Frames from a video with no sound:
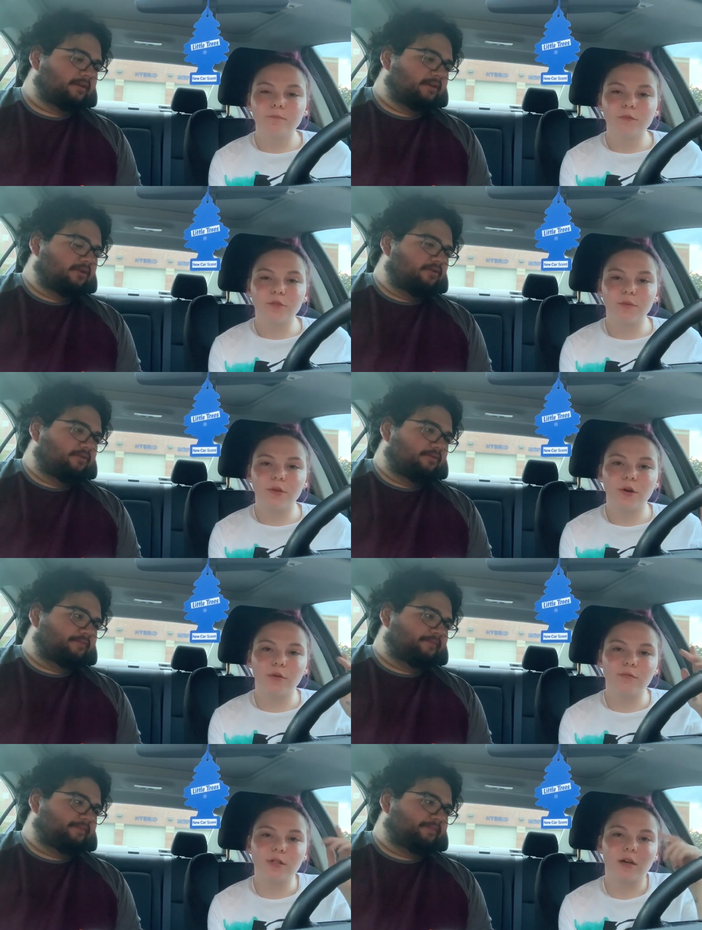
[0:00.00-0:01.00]
Speaker 1: I've been
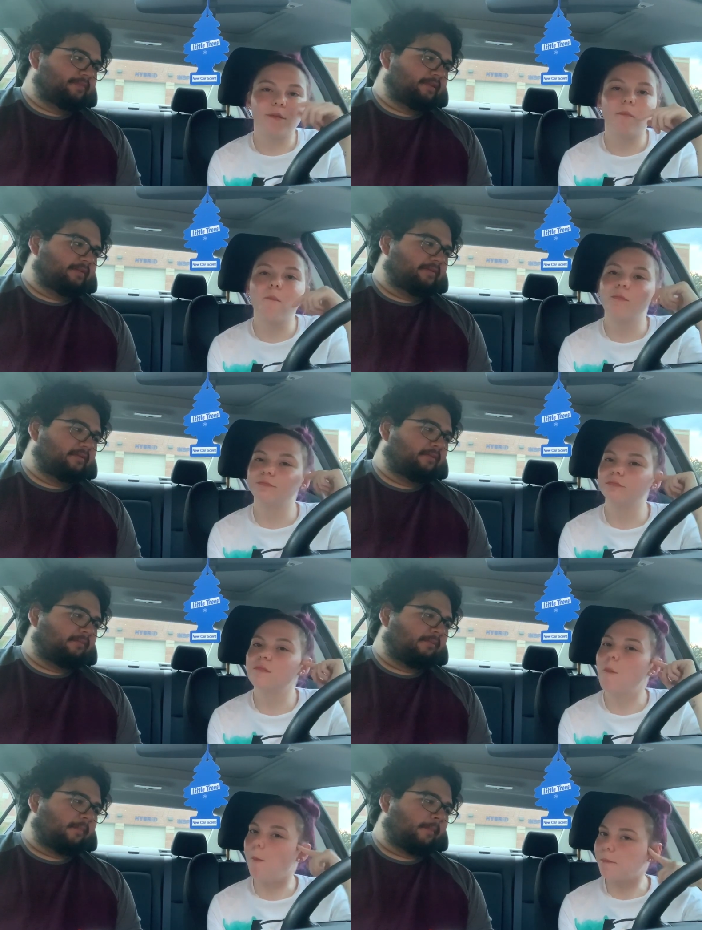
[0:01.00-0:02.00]
known
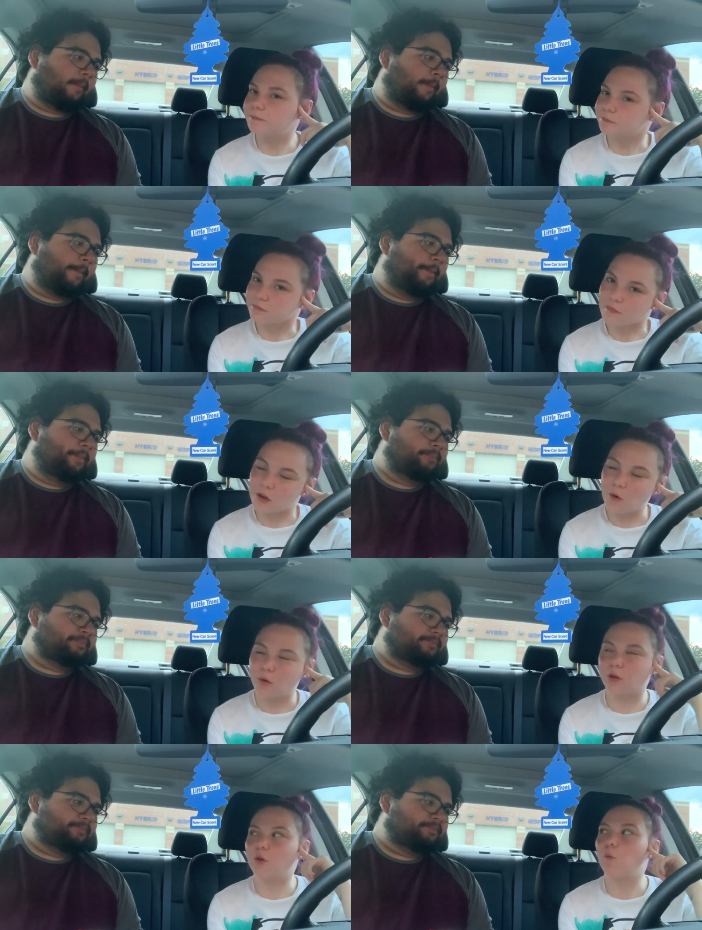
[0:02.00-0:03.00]
to go a
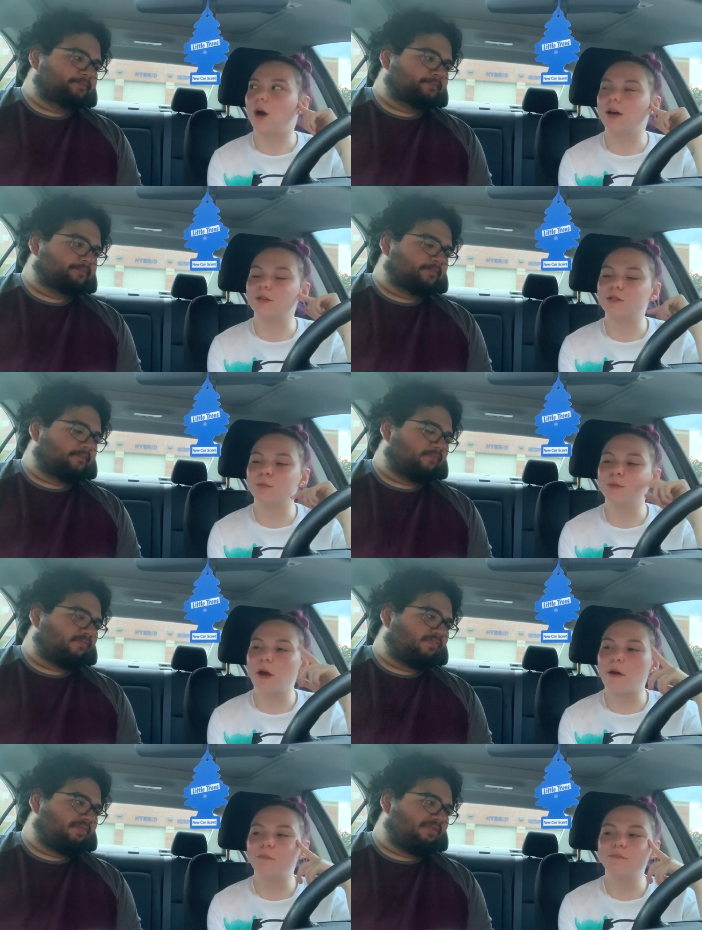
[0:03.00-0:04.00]
little wild
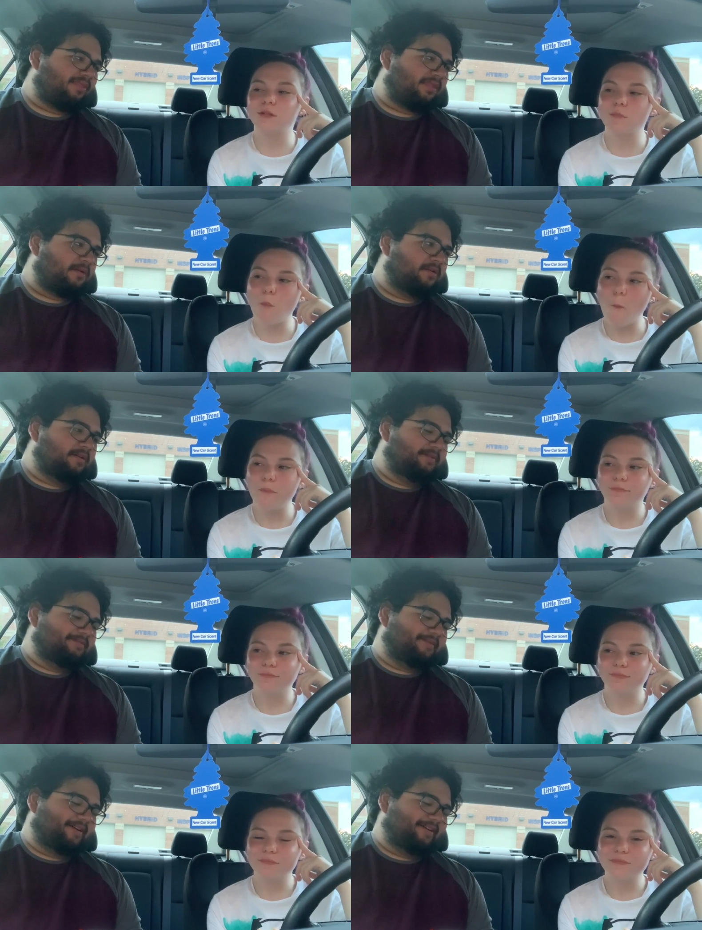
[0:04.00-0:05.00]
sometimes.
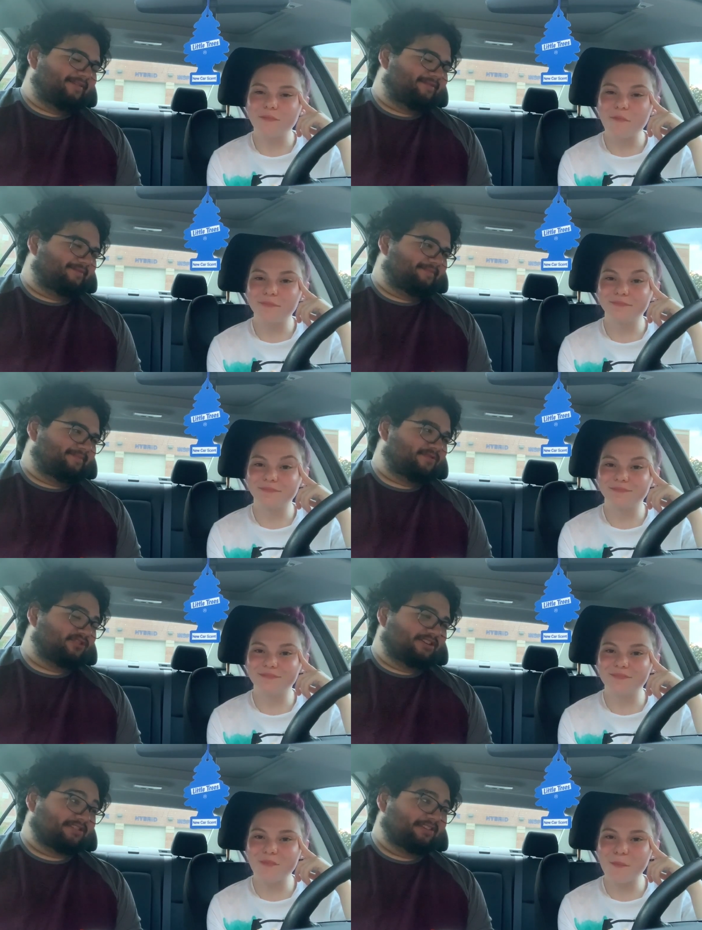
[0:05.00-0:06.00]
Speaker 2: Wow, she
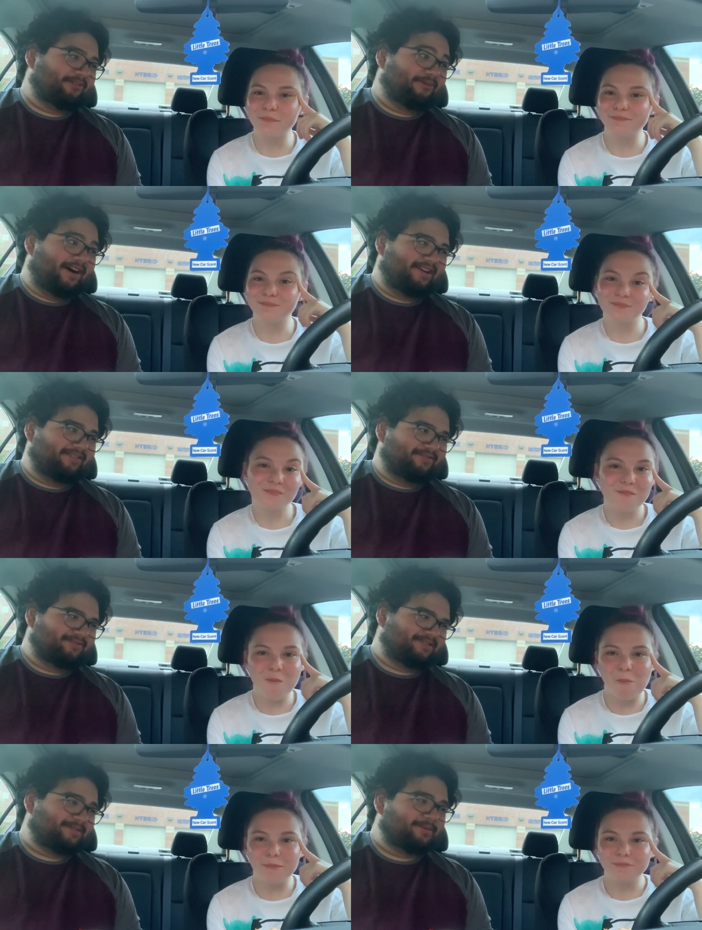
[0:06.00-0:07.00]
gets a little
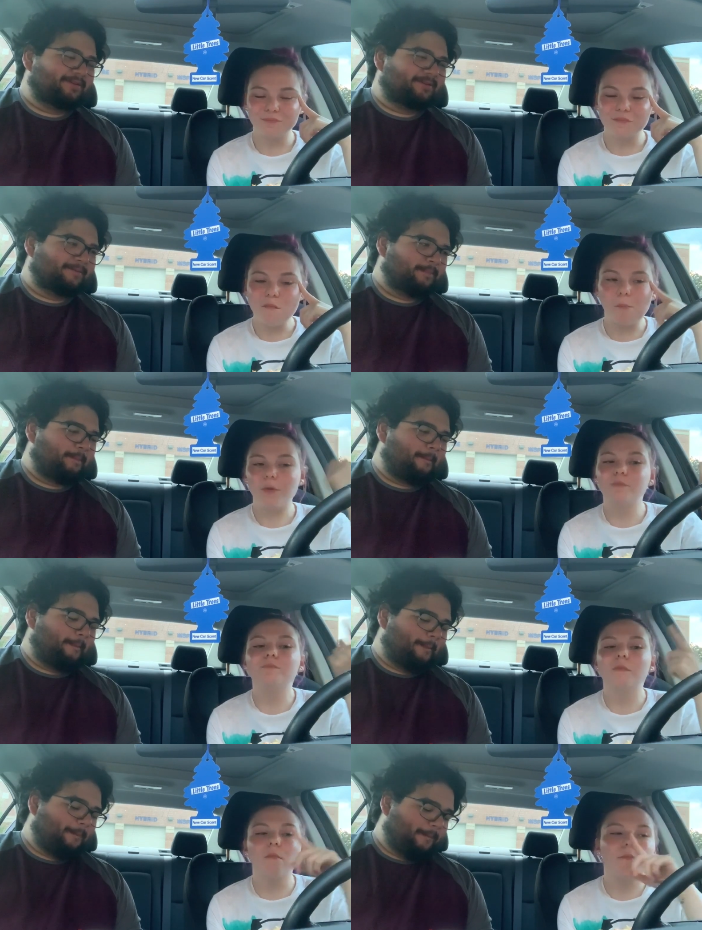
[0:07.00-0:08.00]
wild.
Speaker 1: But
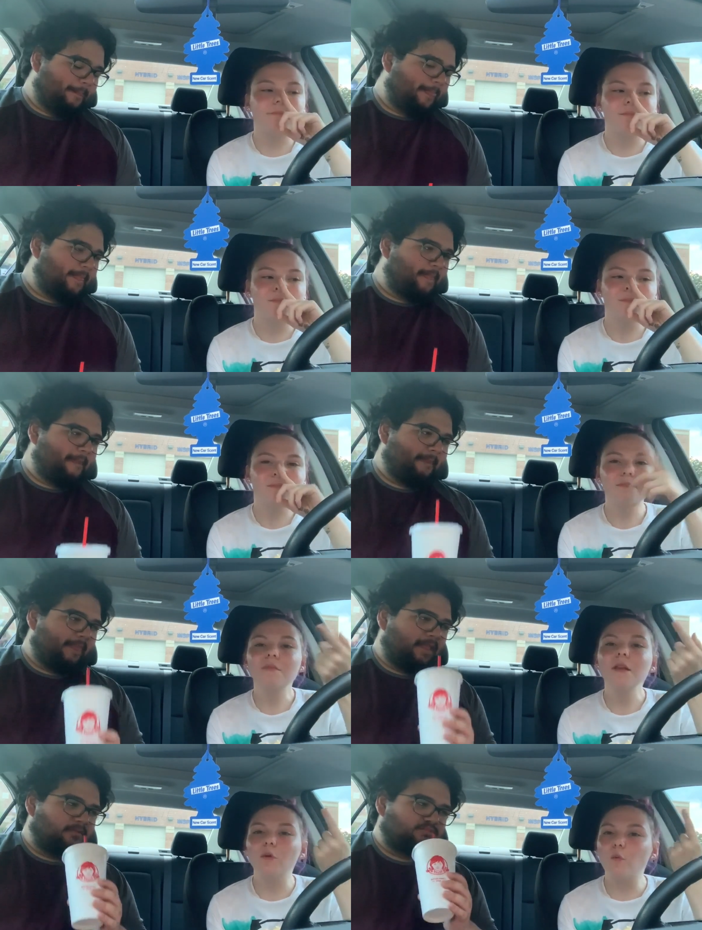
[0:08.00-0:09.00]

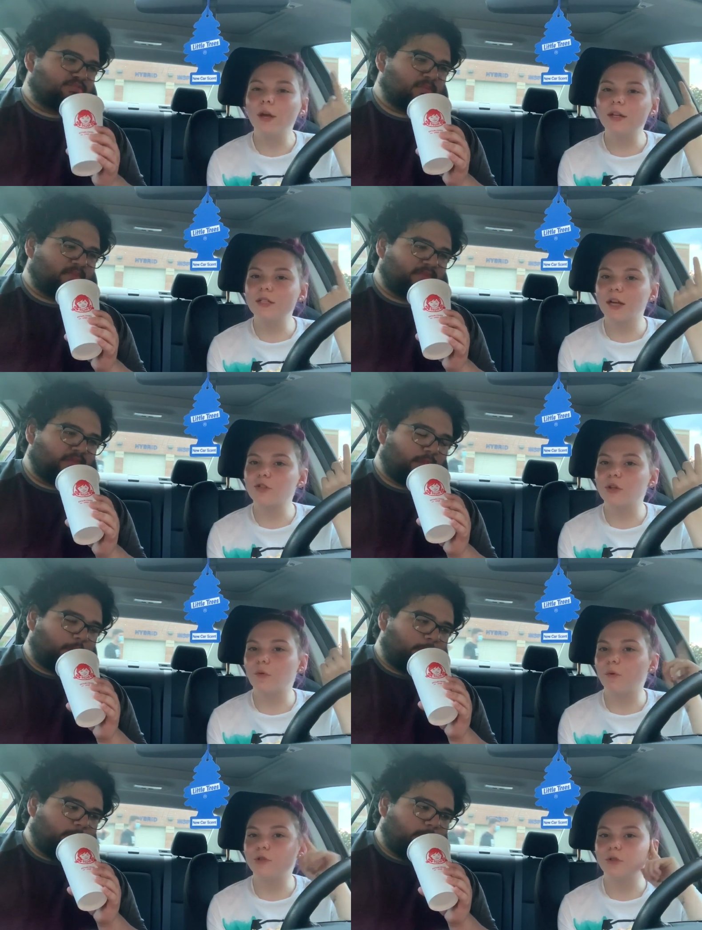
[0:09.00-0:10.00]
weed is actually the
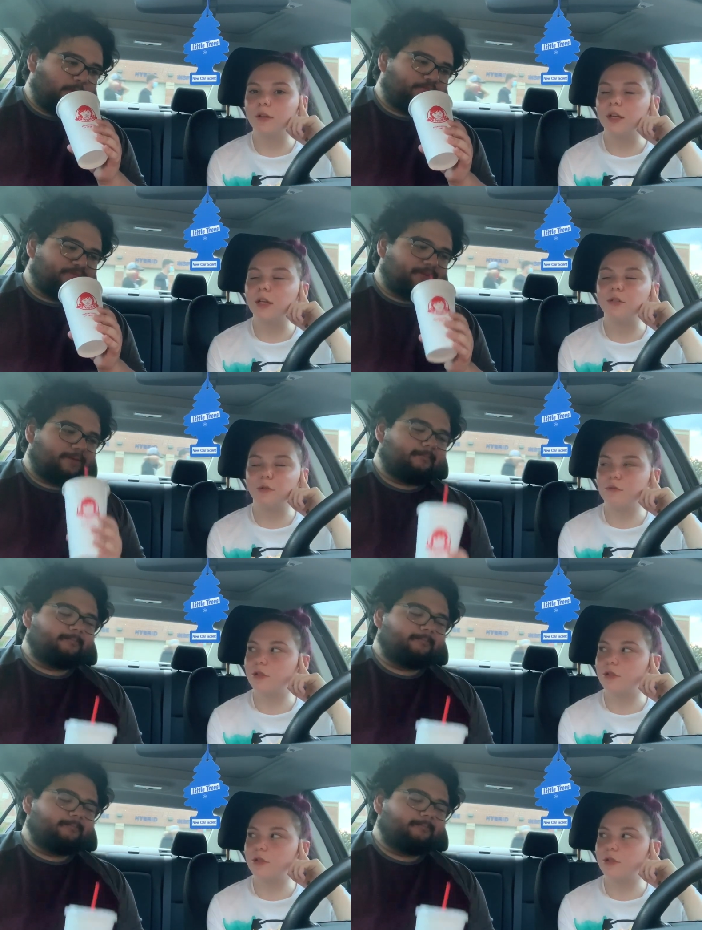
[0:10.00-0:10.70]
one drug that I don't